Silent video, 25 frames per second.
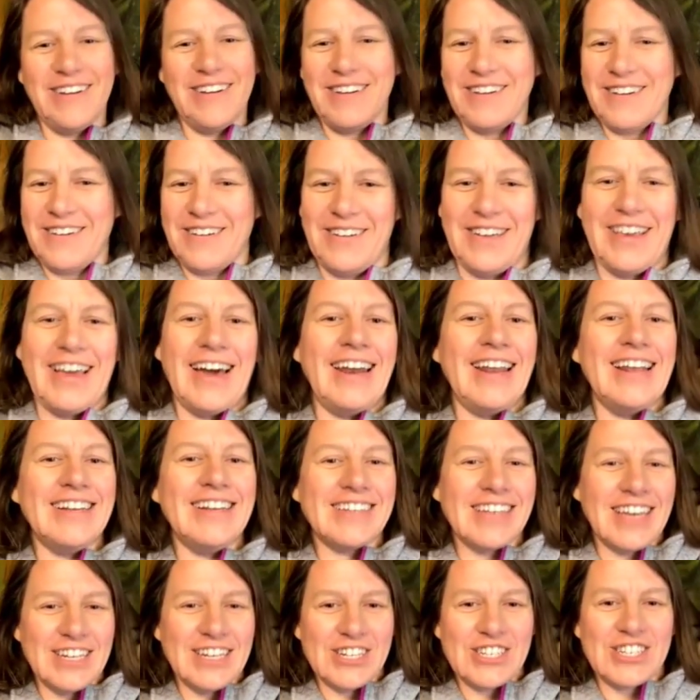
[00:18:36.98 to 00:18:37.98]
We got to
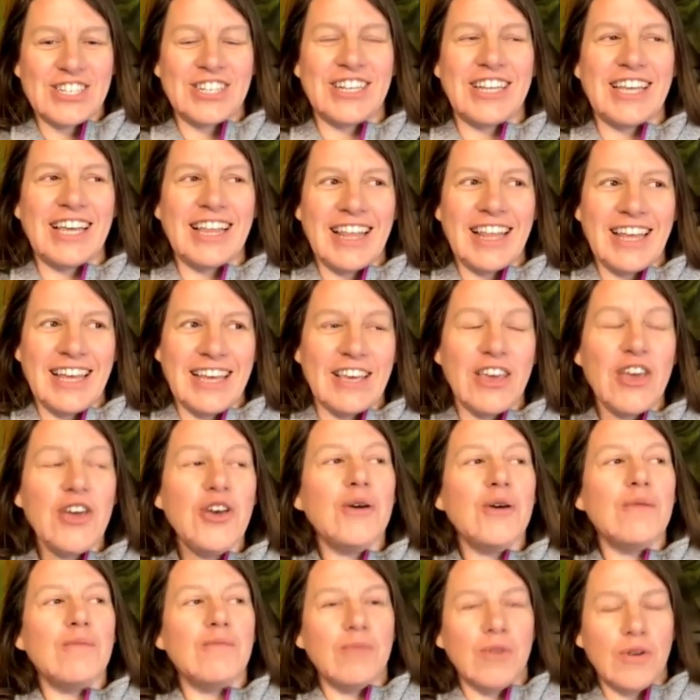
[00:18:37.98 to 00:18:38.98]
intentionally, like,
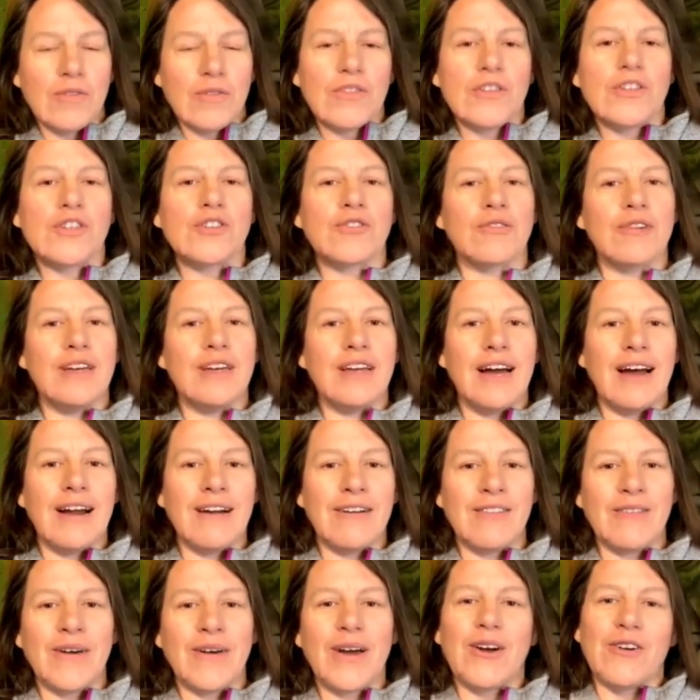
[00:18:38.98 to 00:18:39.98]
move the tree out
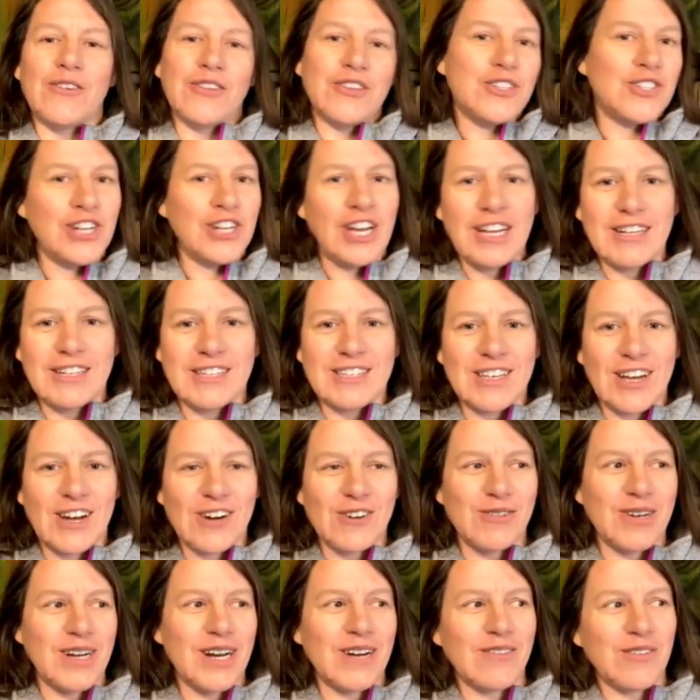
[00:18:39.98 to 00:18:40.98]
of the way, or the chainsaw
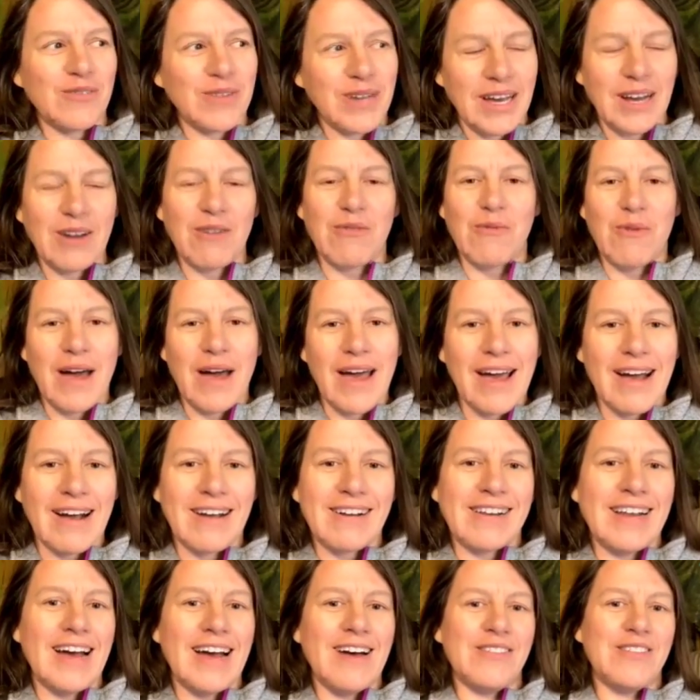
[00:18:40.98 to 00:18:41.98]
or whatever. We got to whack
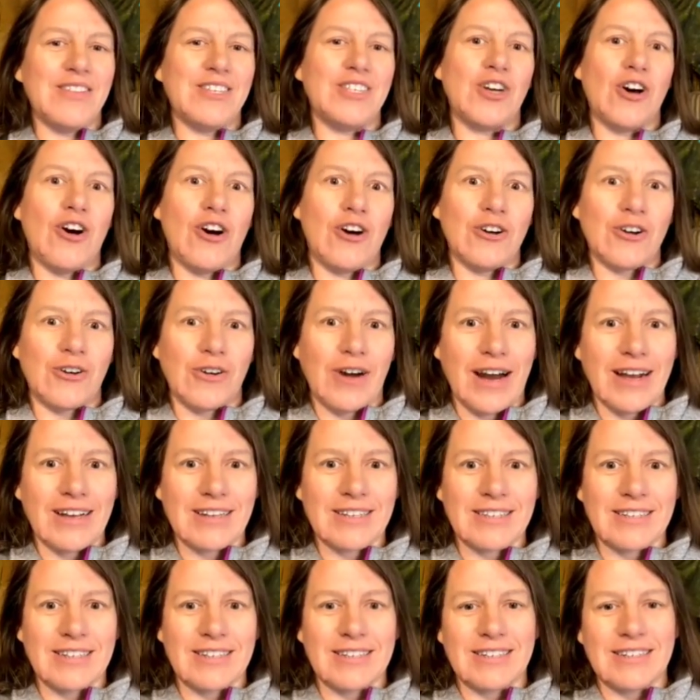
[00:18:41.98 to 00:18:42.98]
down the tall
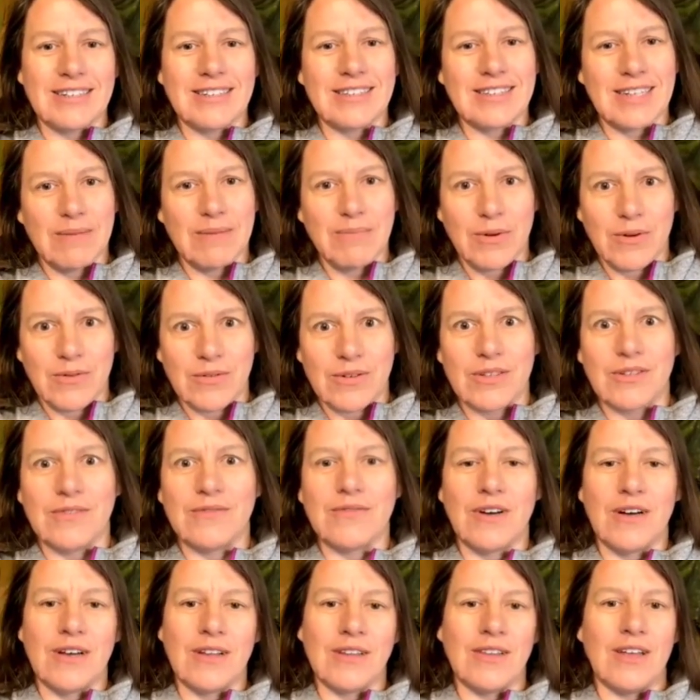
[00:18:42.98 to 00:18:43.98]
grasses and step over the
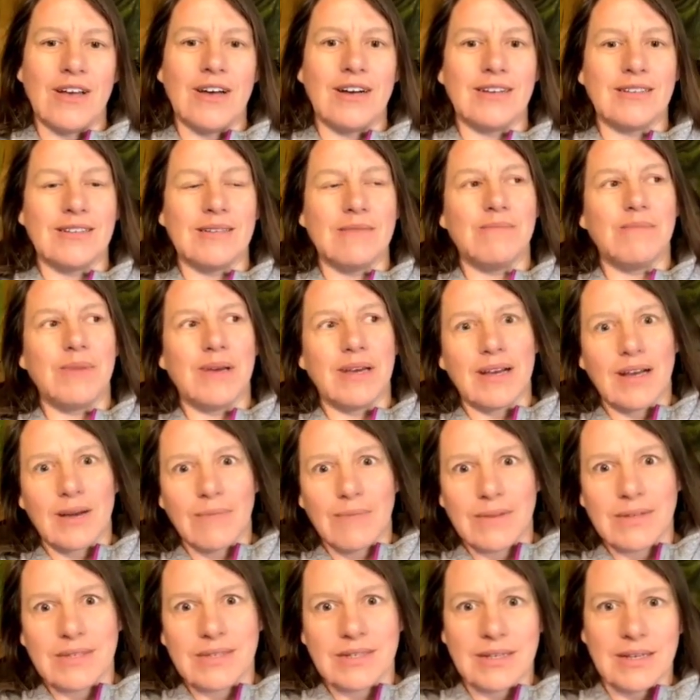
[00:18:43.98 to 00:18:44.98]
fallen logs and pick
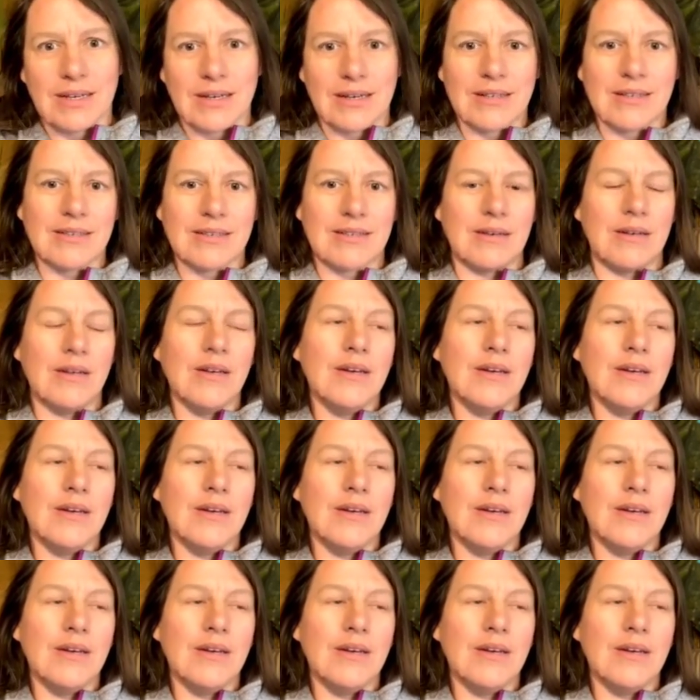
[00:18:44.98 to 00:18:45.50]
up the sticks and